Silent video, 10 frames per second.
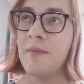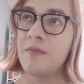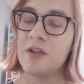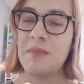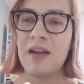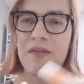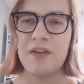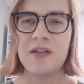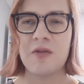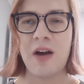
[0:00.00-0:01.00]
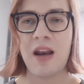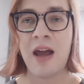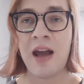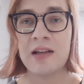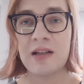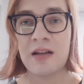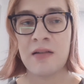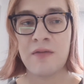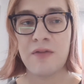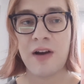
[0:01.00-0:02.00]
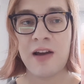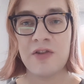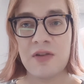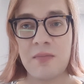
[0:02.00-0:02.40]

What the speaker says: To me it feels quite light and fresh,